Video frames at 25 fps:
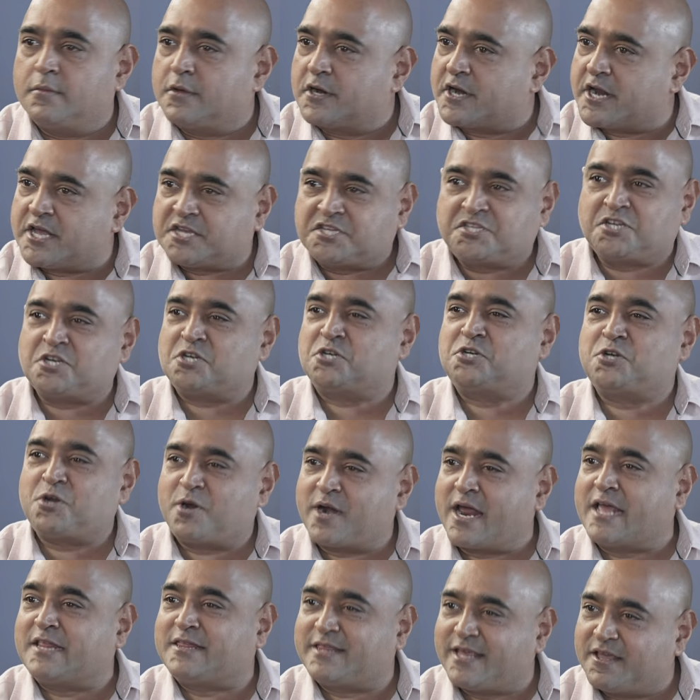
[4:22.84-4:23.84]
rest assured,
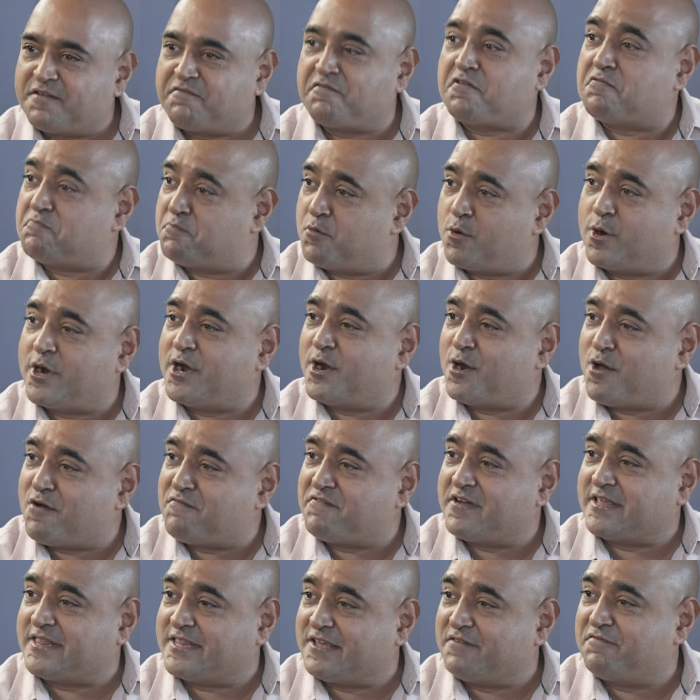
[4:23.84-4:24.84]
I think we've pulled it off.
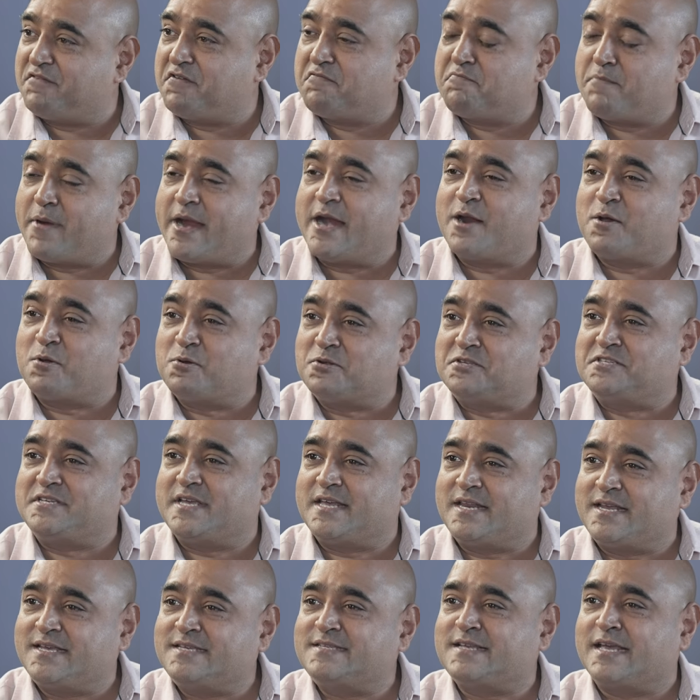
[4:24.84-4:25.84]
I think we've made a good
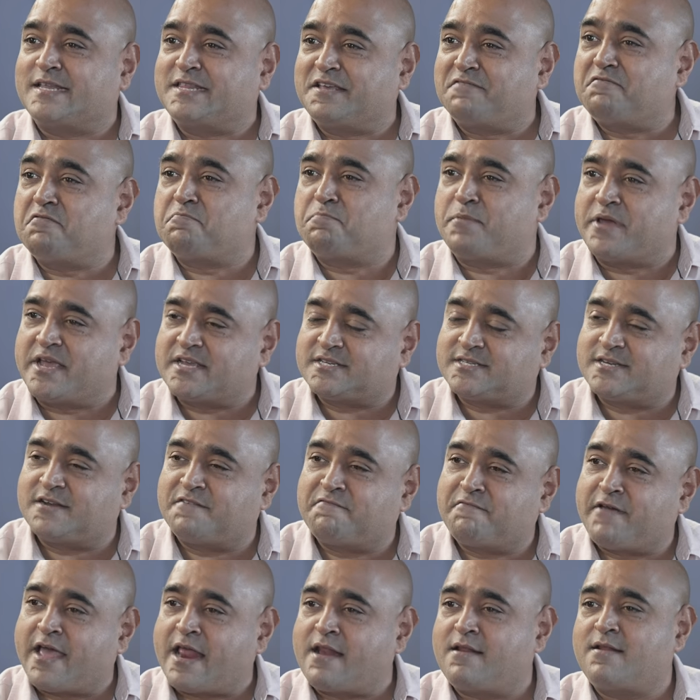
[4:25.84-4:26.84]
series. I think we paced it
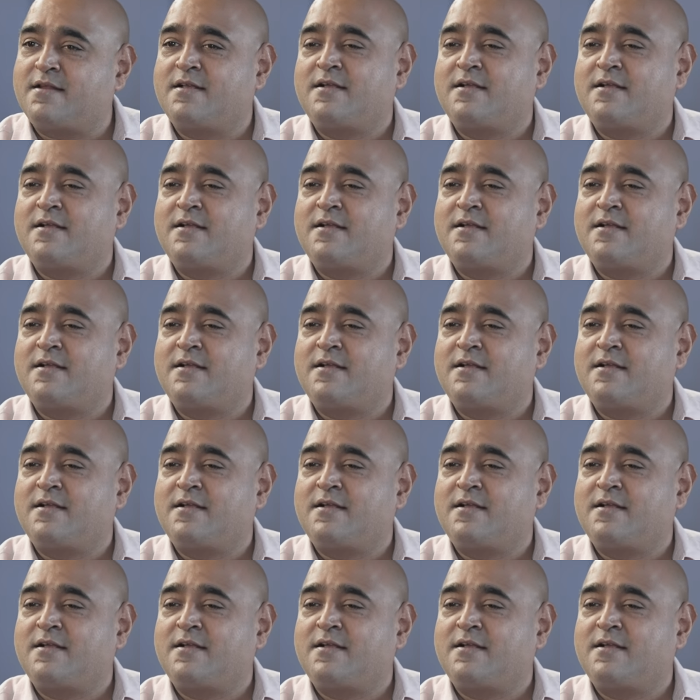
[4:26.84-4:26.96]
well.